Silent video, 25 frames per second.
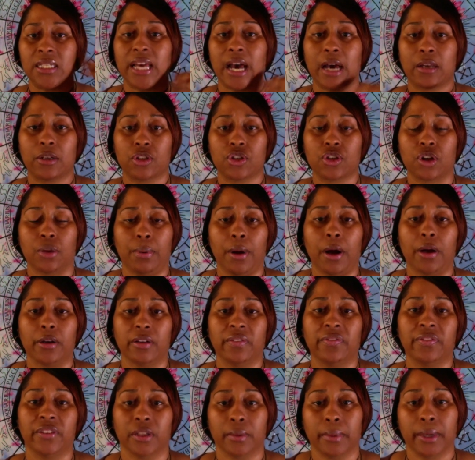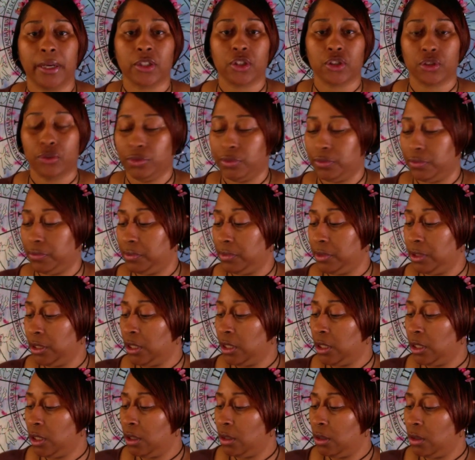How does your partner feel about you?
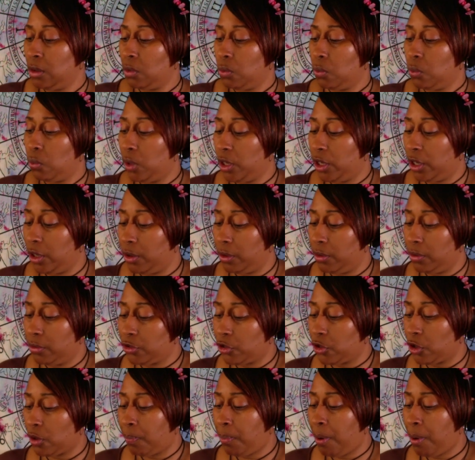Well, your